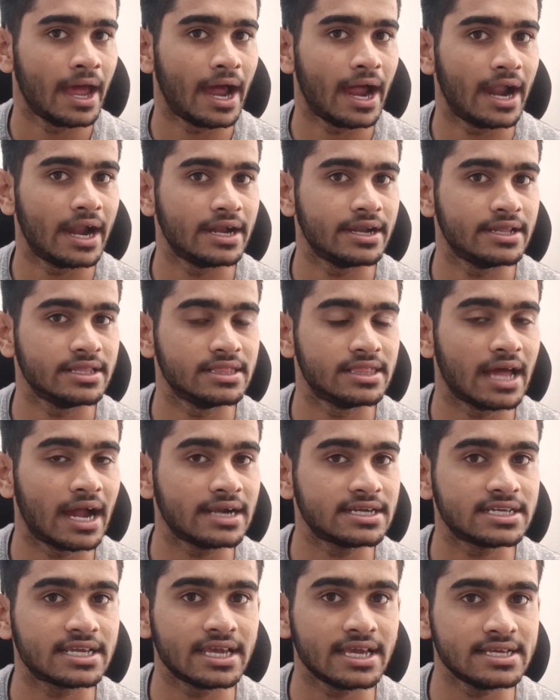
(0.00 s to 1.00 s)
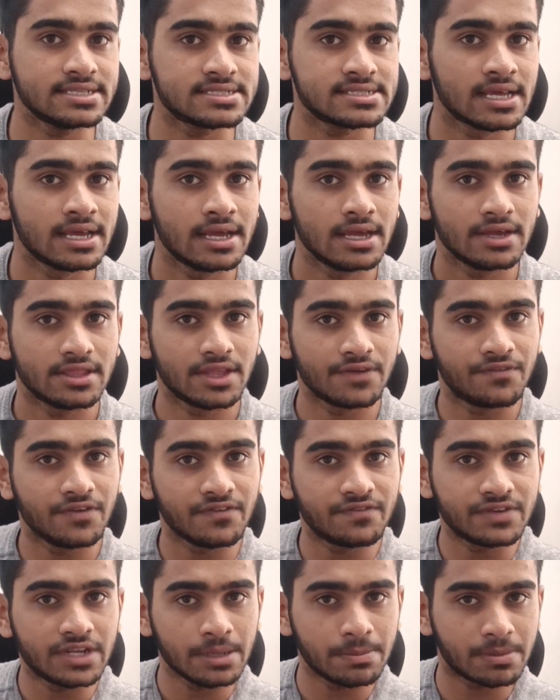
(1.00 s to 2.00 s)
And in that case, the
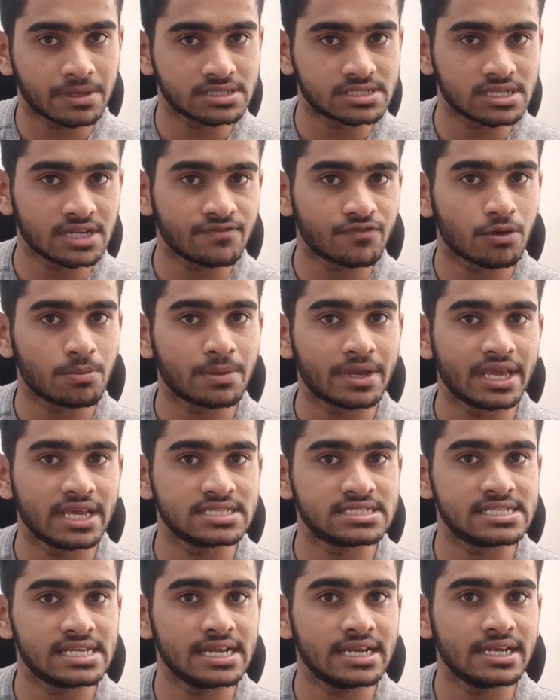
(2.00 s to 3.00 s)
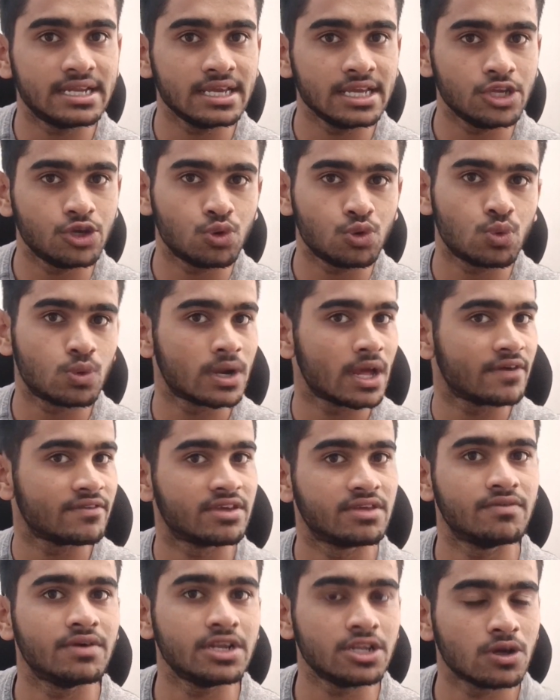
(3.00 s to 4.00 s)
50% from KCET, you would
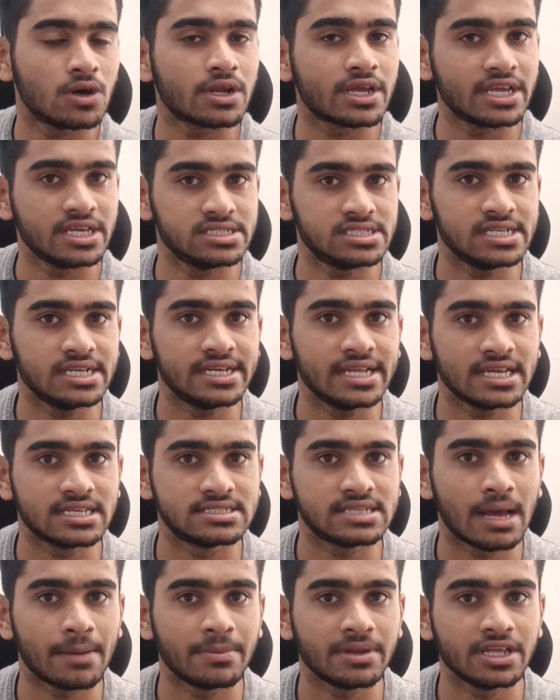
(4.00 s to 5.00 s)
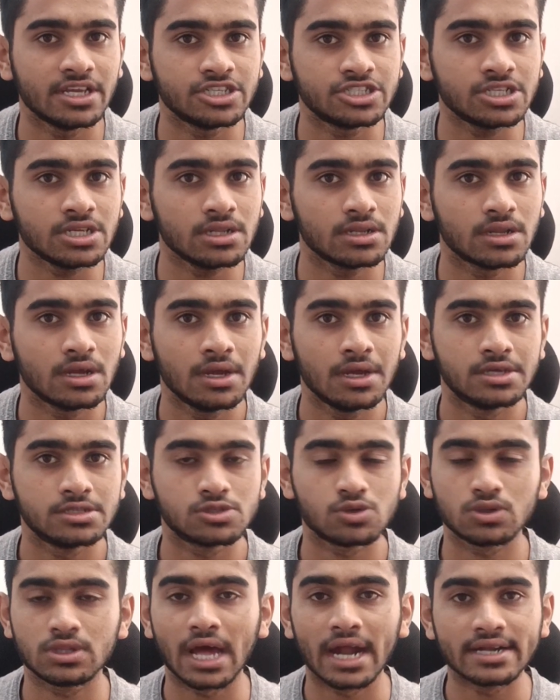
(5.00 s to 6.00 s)
have given your KCET examination,
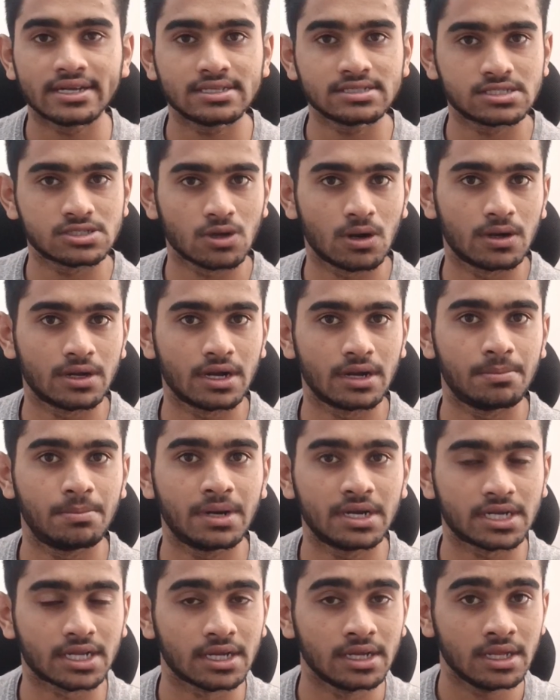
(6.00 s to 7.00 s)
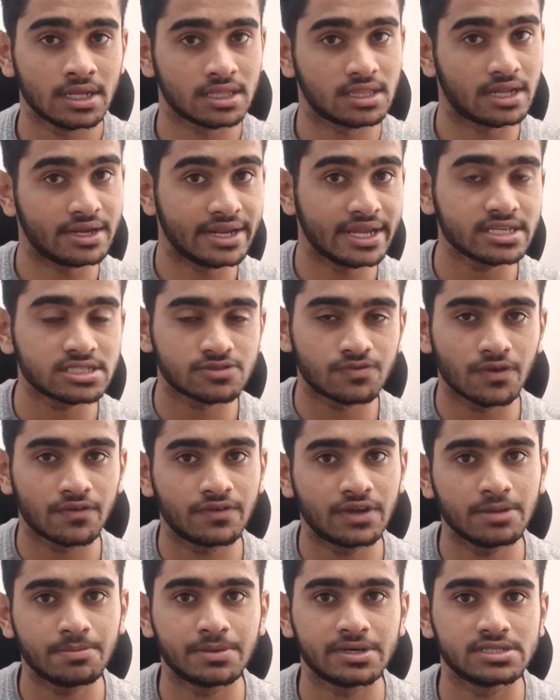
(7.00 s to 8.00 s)
so that is sorted. But the next
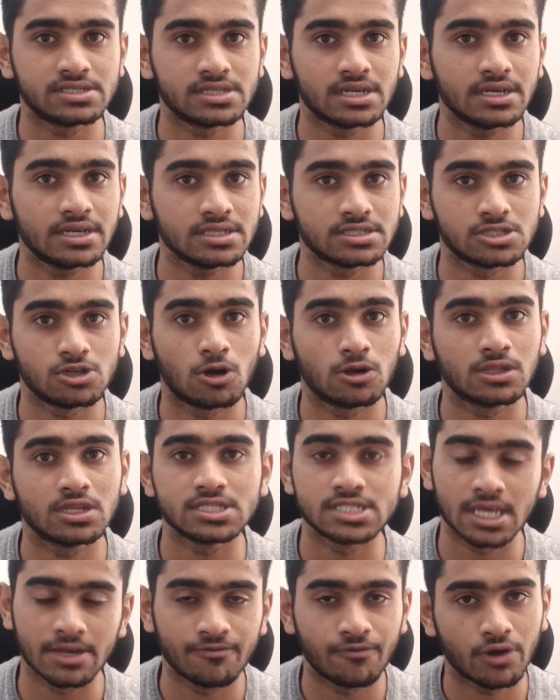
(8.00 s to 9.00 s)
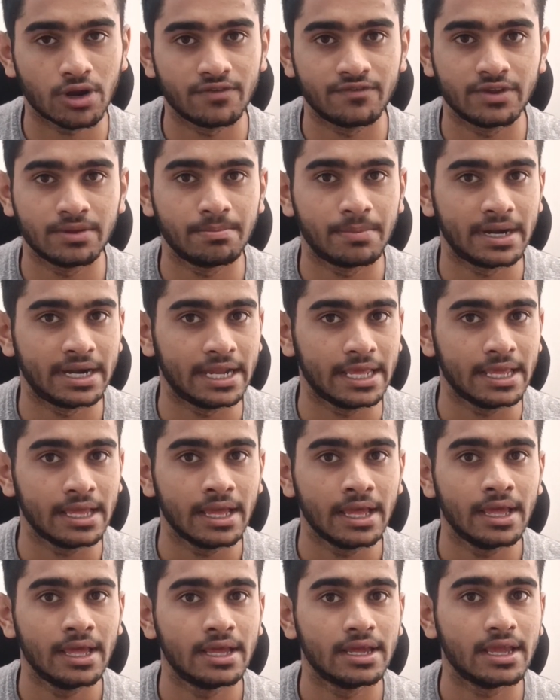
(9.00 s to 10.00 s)
50% is not the same for everybody.
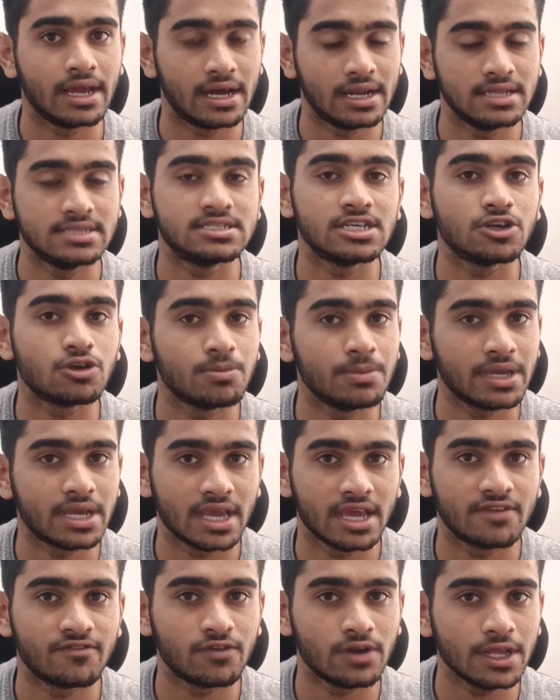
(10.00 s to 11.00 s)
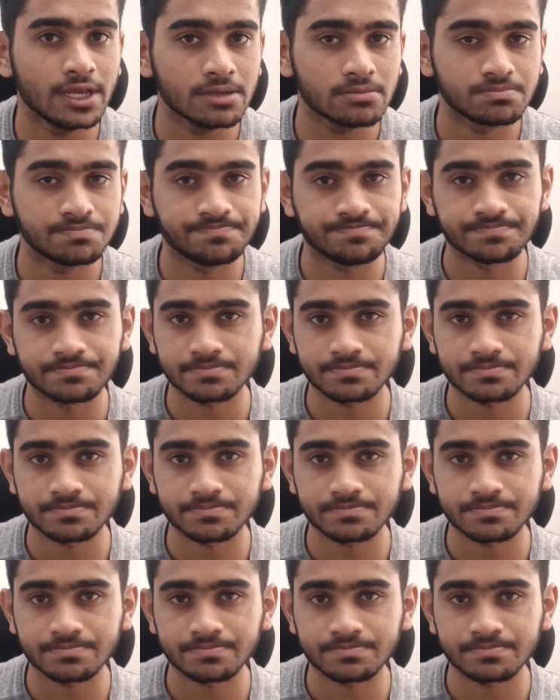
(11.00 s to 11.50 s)
Yeah, listen to me carefully.